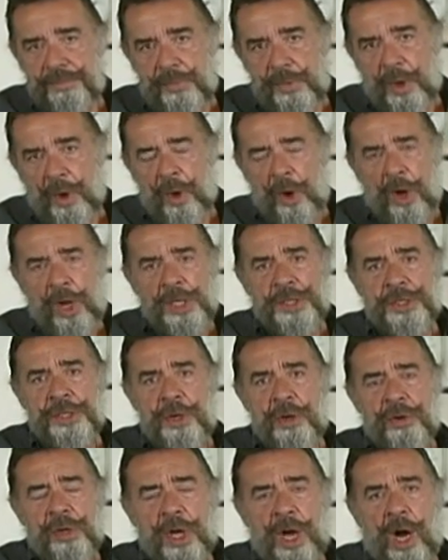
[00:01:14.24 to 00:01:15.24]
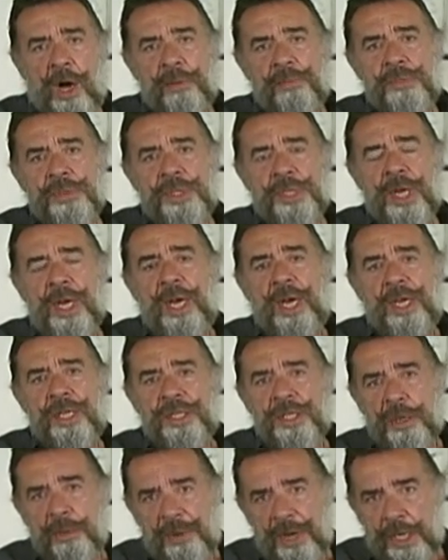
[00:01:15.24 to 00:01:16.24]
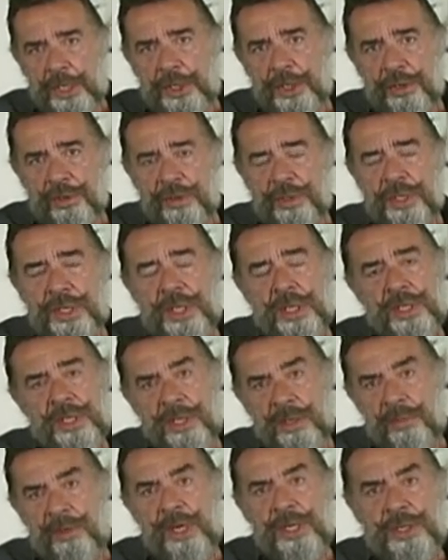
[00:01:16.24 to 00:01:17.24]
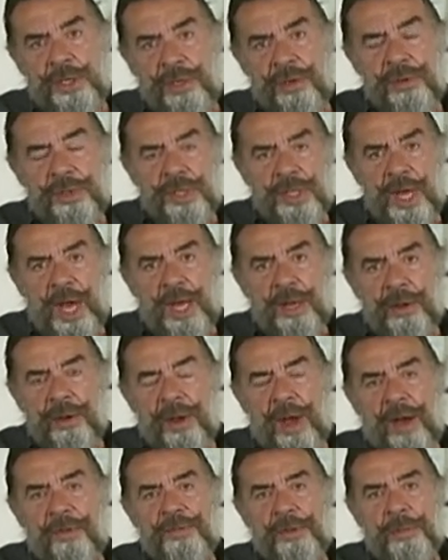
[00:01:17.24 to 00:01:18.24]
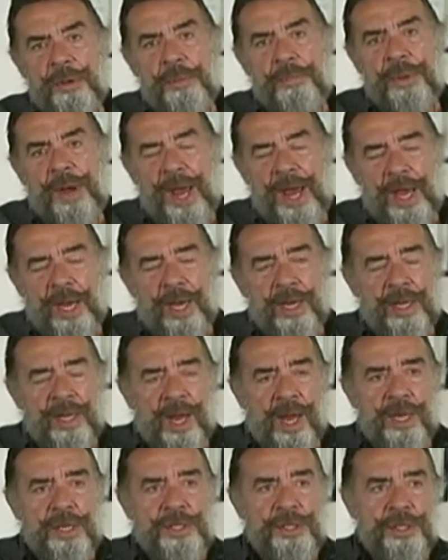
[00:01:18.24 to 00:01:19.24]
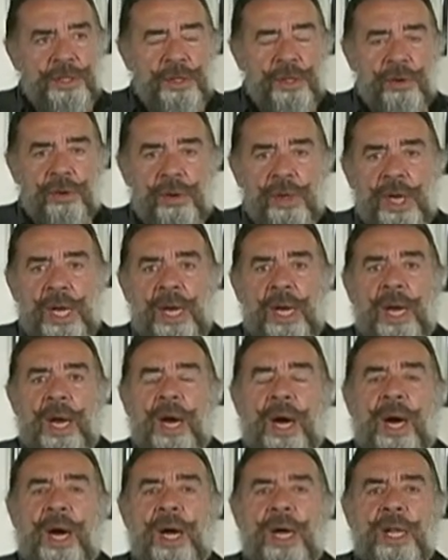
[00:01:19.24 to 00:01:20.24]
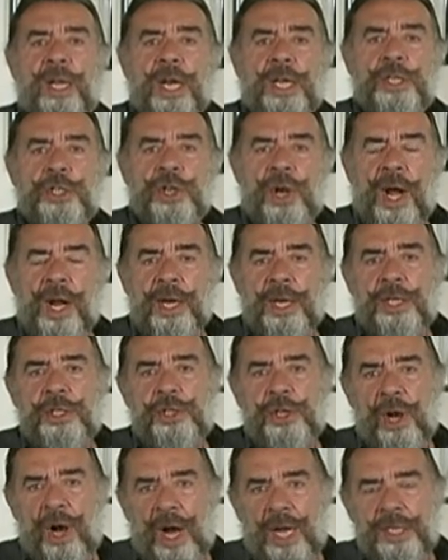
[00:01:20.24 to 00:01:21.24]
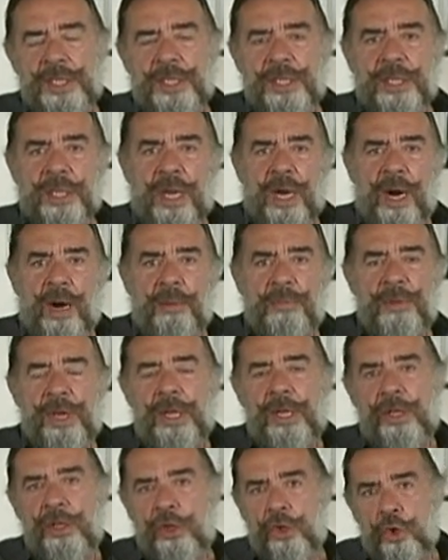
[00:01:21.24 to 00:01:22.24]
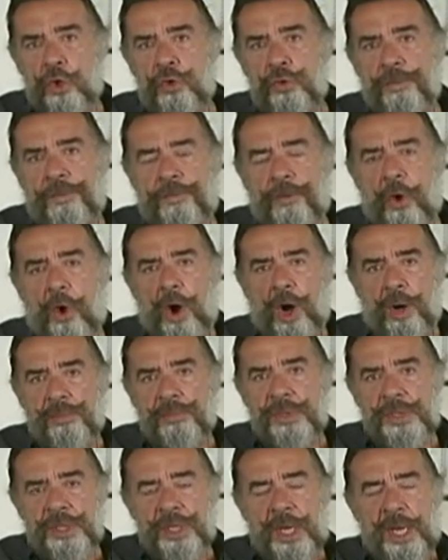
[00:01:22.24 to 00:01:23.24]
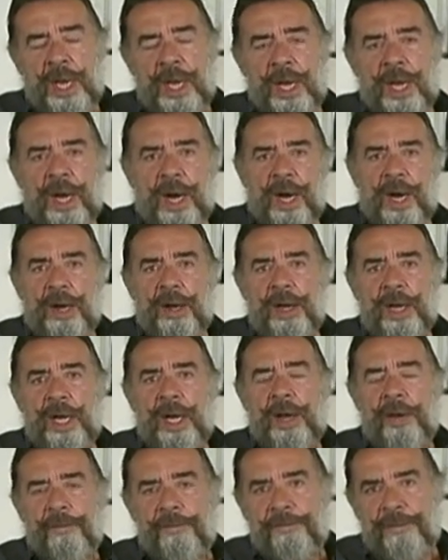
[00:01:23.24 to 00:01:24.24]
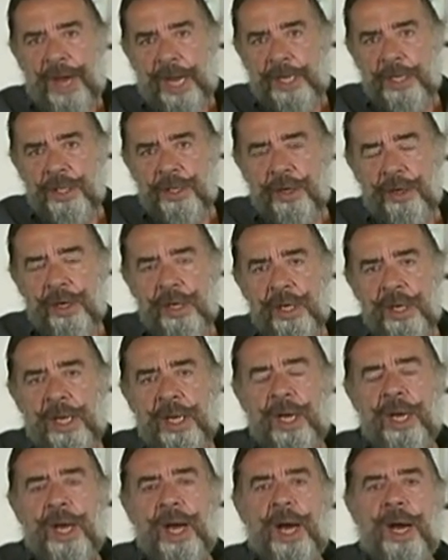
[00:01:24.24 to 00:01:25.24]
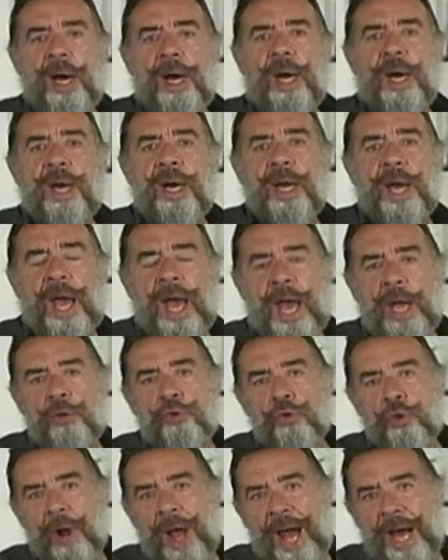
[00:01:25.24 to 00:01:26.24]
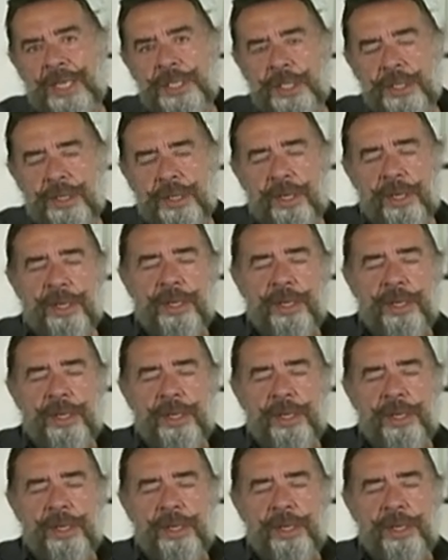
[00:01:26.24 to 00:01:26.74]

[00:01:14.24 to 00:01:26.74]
also comes some issues, and some issues that you have to be paying attention to. Electronic charts come in two forms, vector and raster.